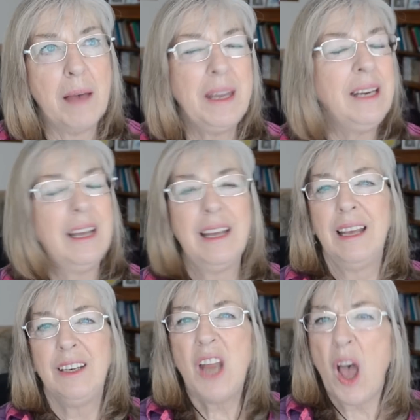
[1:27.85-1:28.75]
I mean,
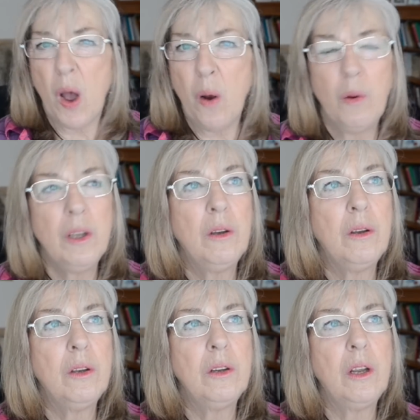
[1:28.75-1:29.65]
no,
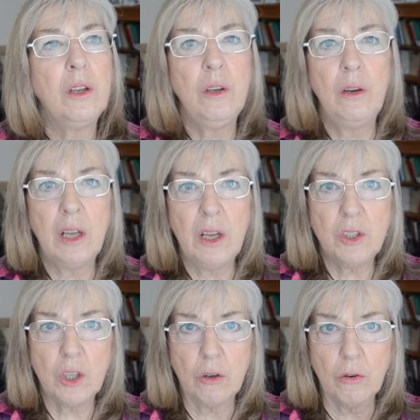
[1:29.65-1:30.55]
you
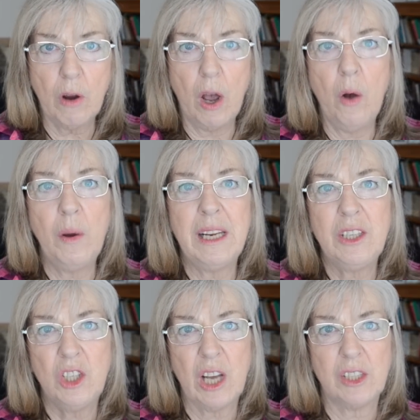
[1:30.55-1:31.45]
learn to grow and
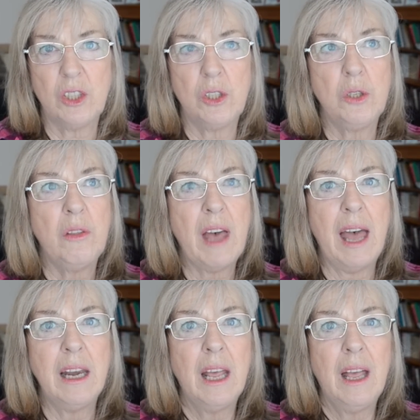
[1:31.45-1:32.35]
adjust to
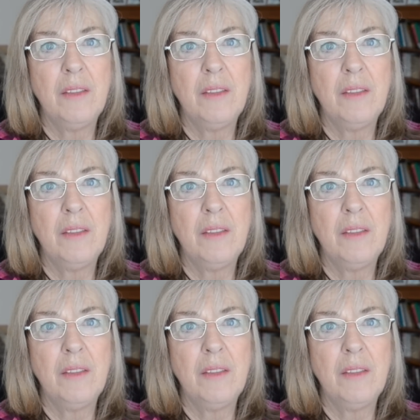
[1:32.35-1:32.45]
that.